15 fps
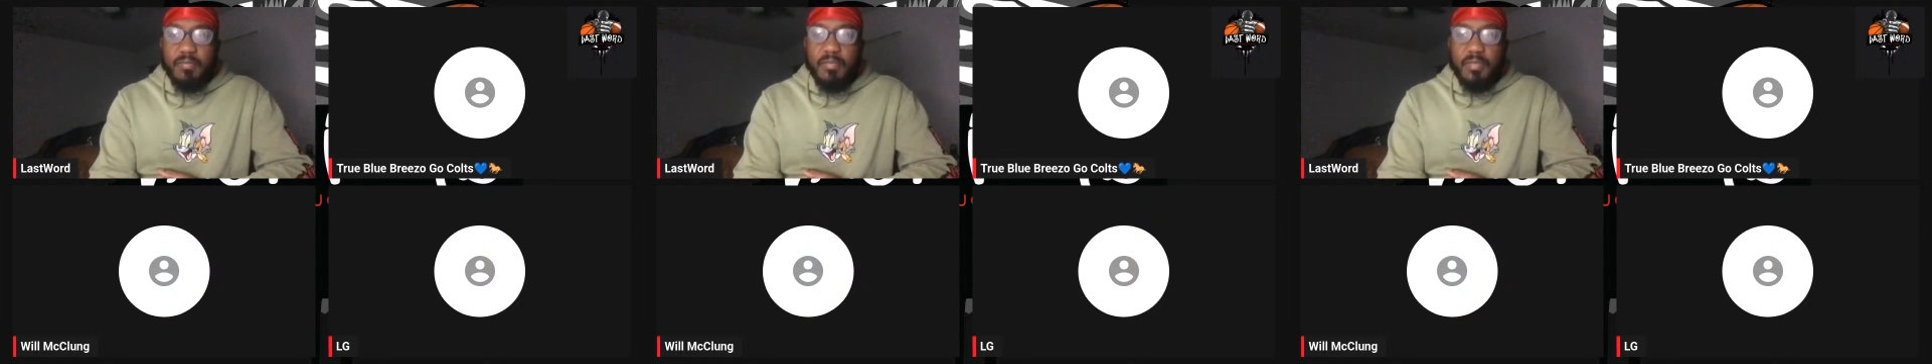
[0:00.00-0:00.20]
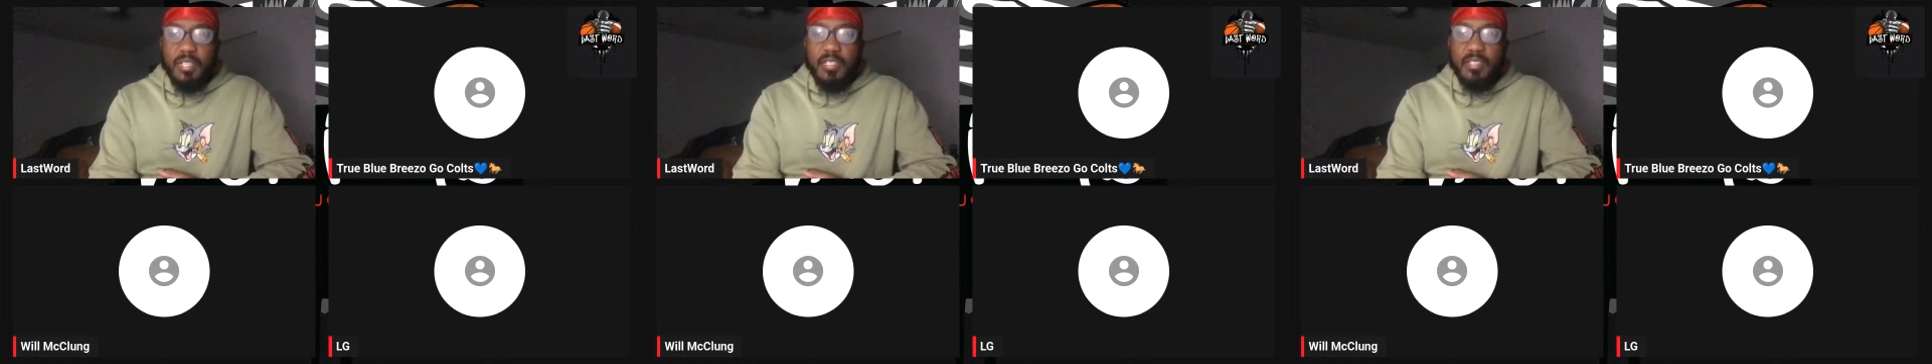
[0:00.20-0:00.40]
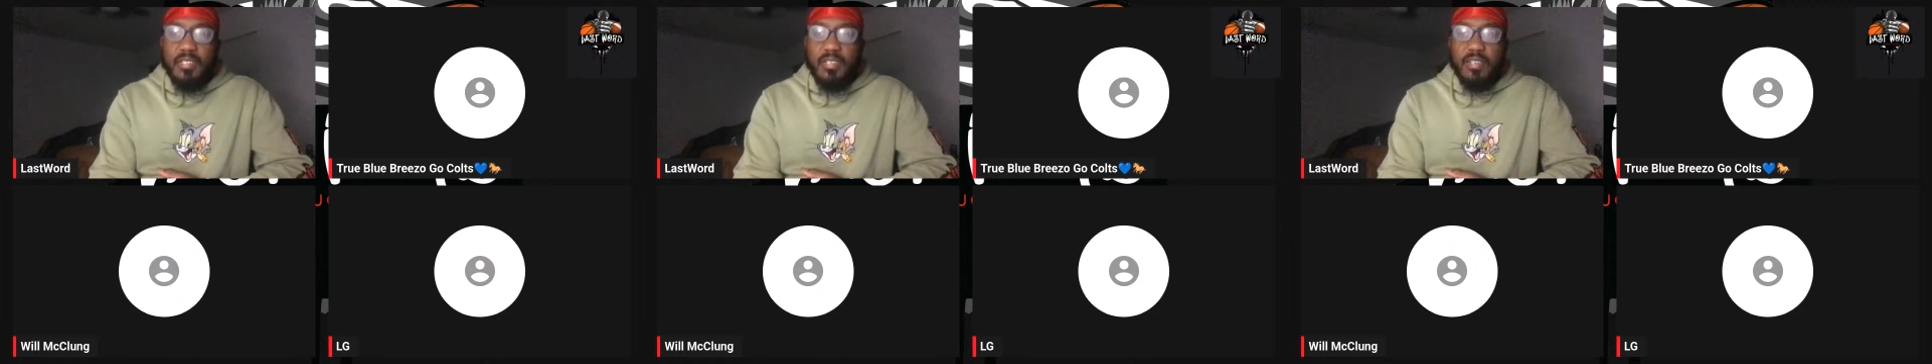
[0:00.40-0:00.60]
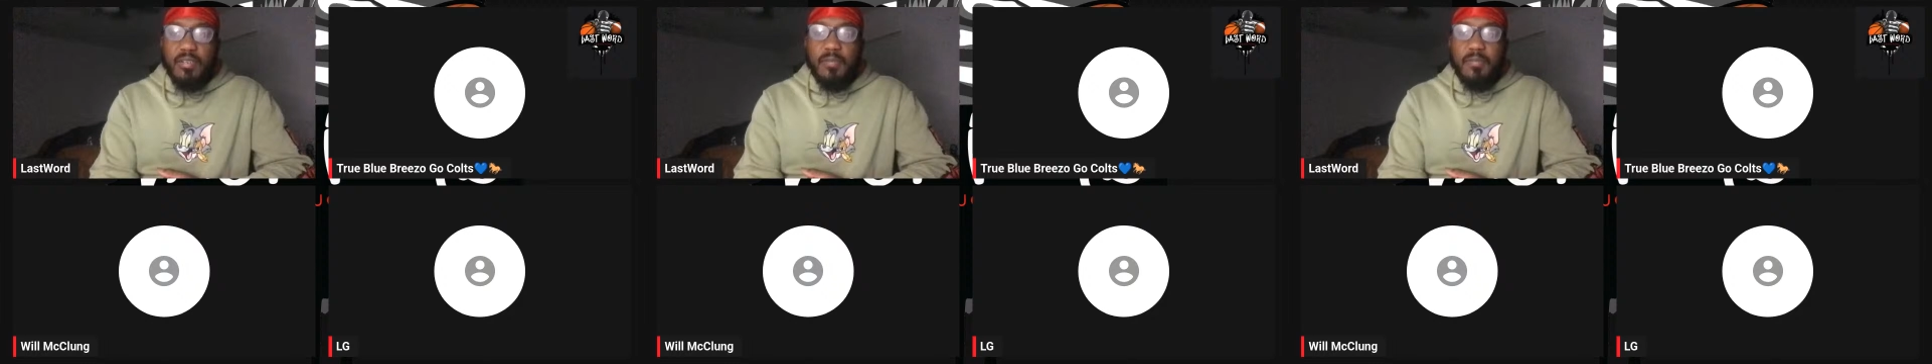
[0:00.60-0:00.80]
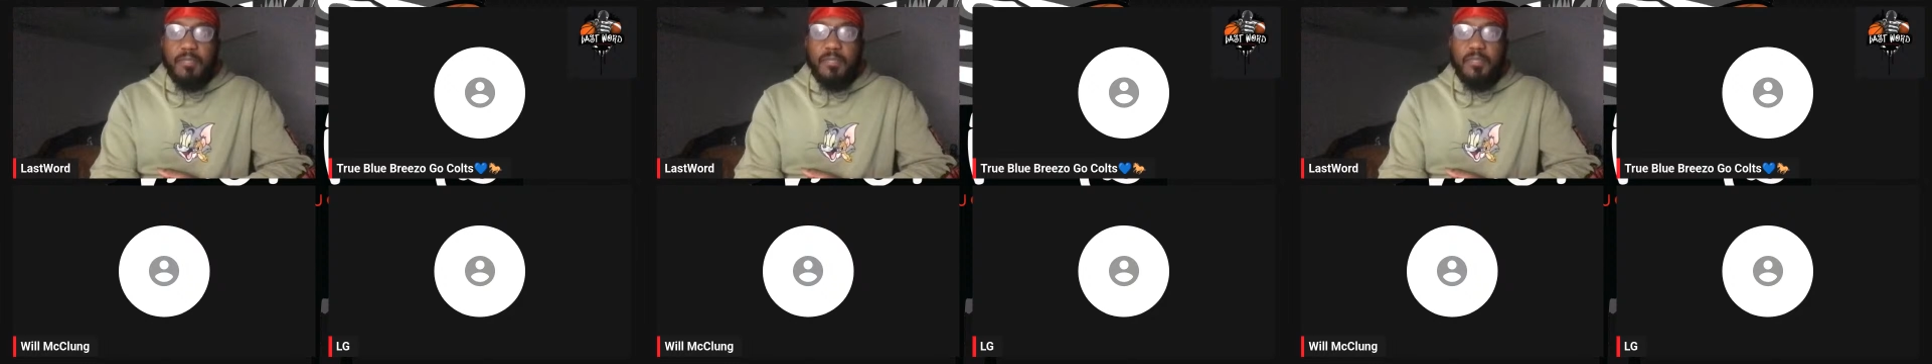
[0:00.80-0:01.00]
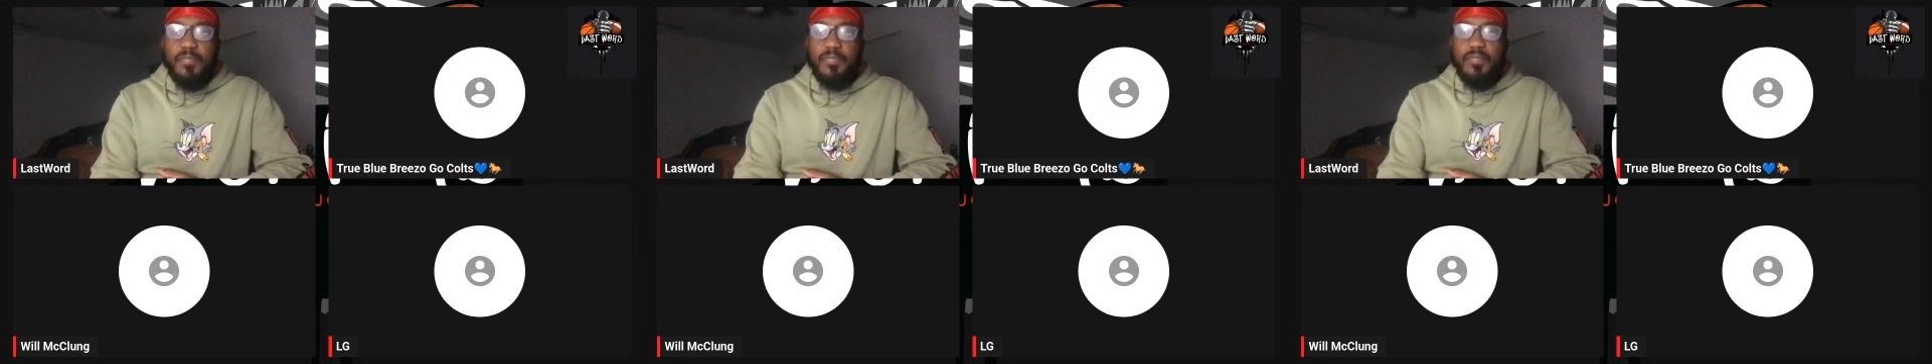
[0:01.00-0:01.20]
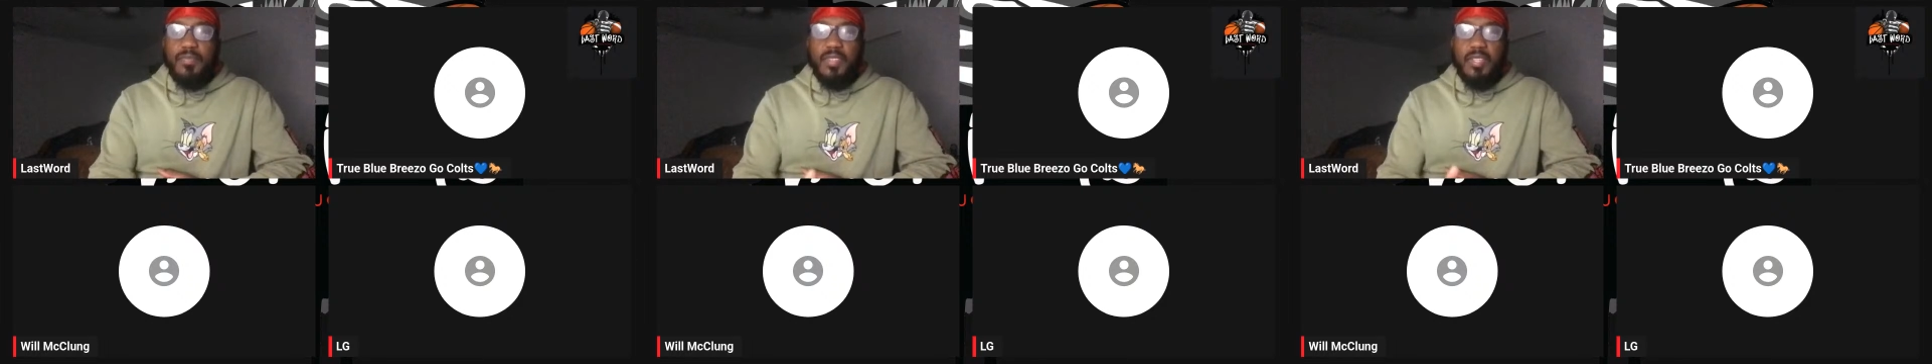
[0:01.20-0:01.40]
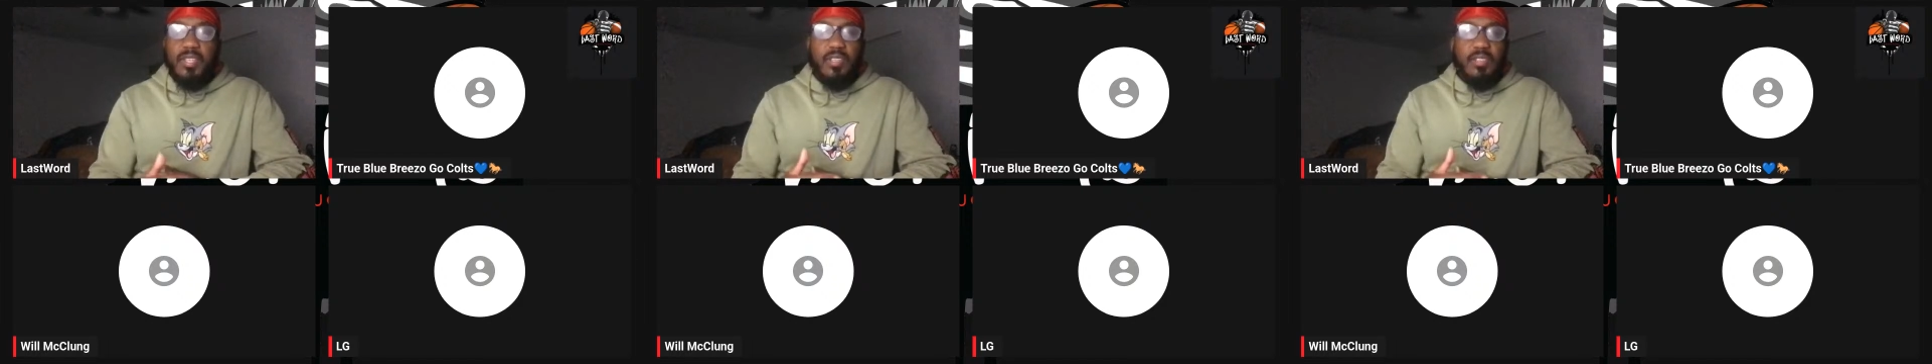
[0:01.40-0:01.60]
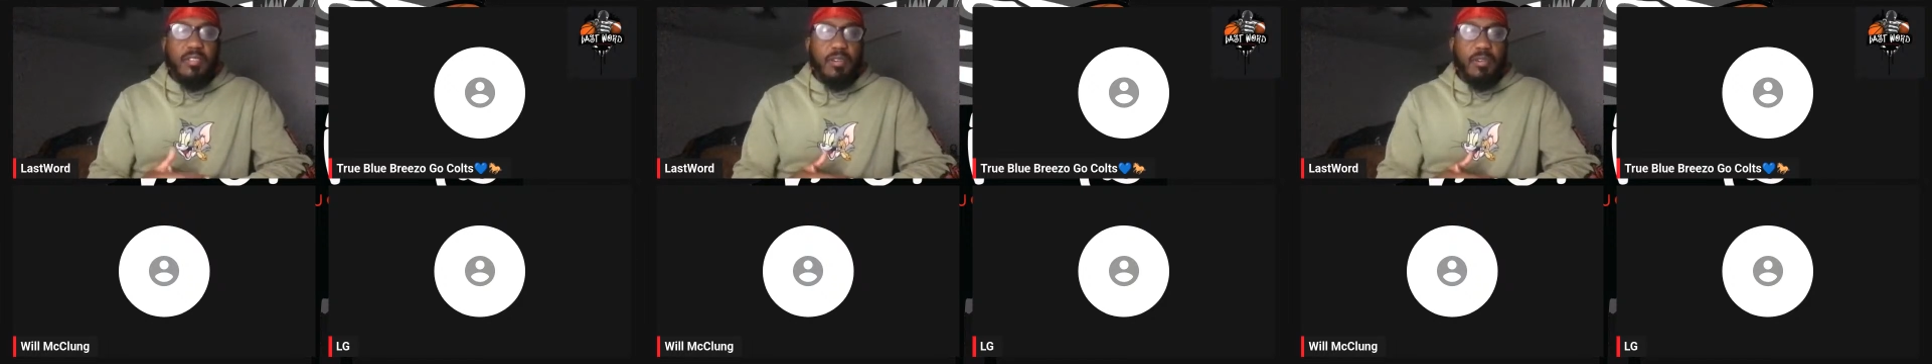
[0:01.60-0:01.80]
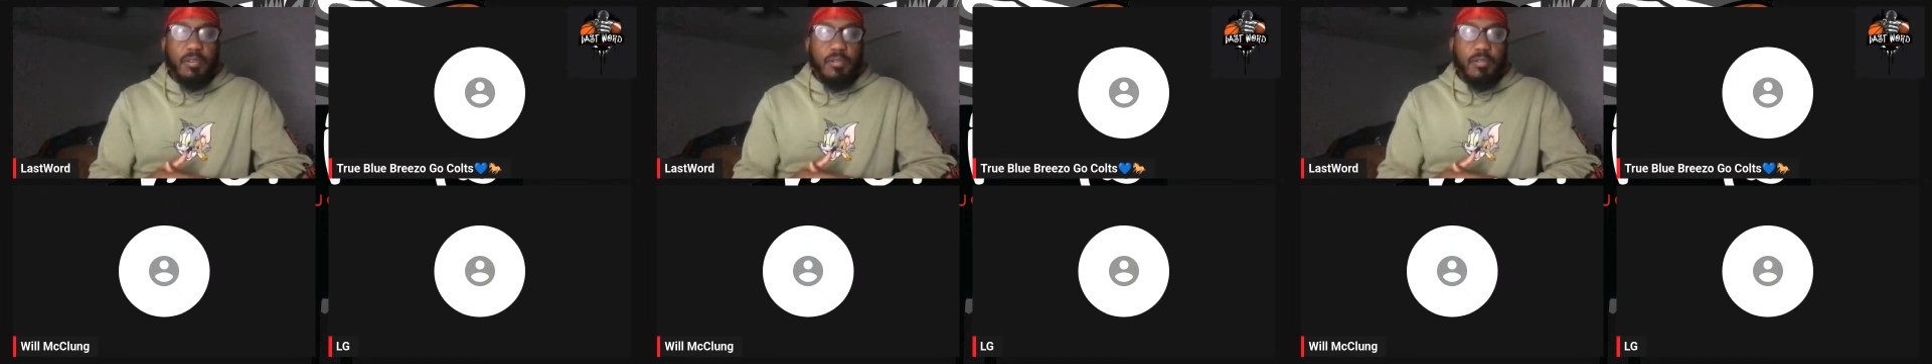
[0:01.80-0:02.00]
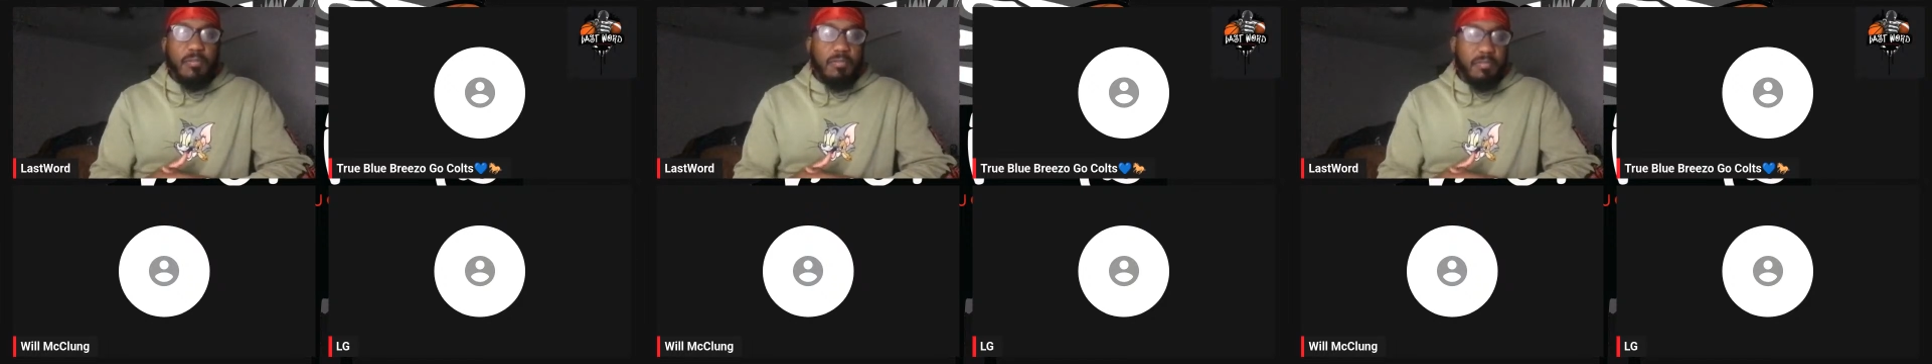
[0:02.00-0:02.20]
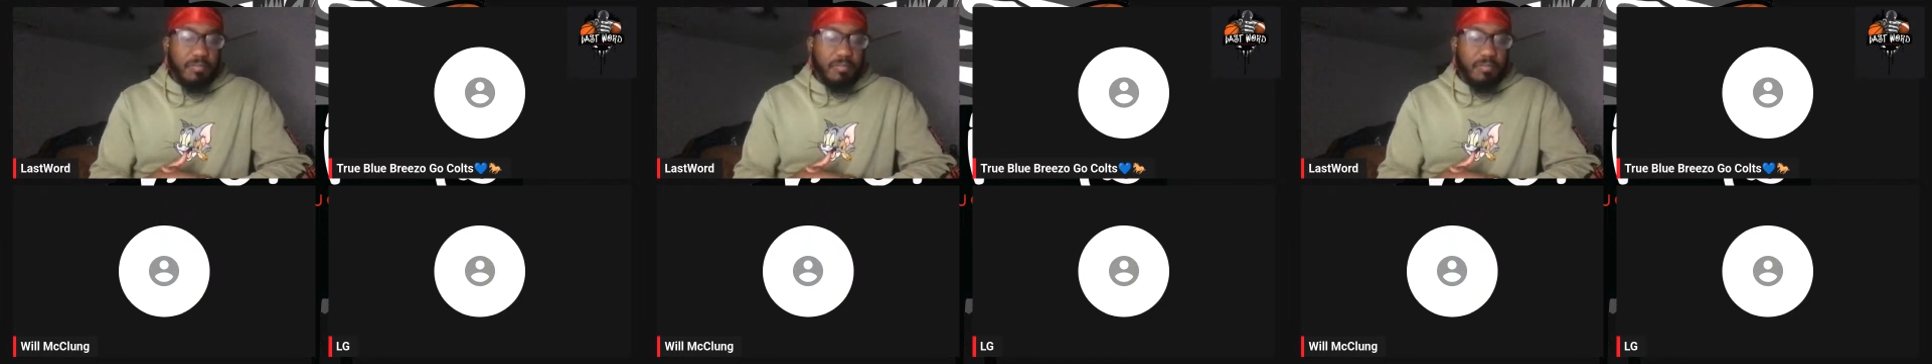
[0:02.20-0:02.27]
this year. So